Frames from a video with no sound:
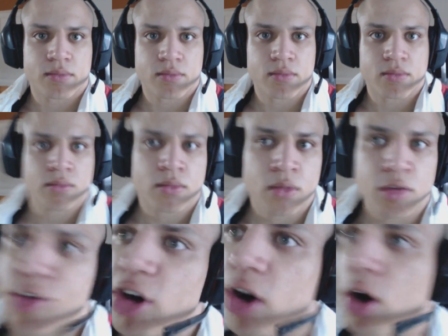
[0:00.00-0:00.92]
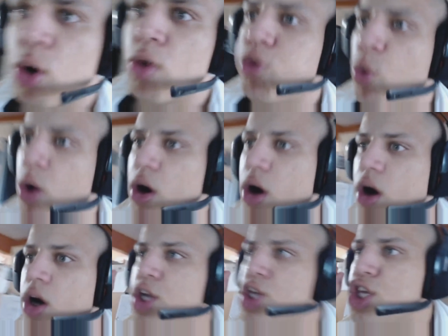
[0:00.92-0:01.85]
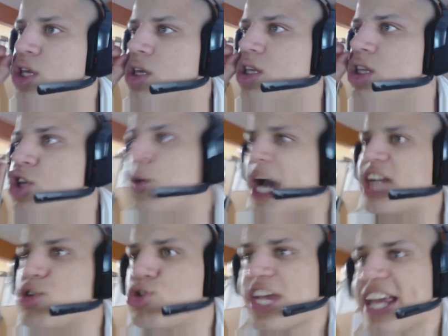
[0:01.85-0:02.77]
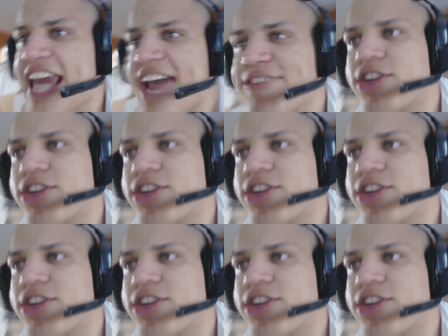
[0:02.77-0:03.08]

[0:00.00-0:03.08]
For for you guys who stayed after.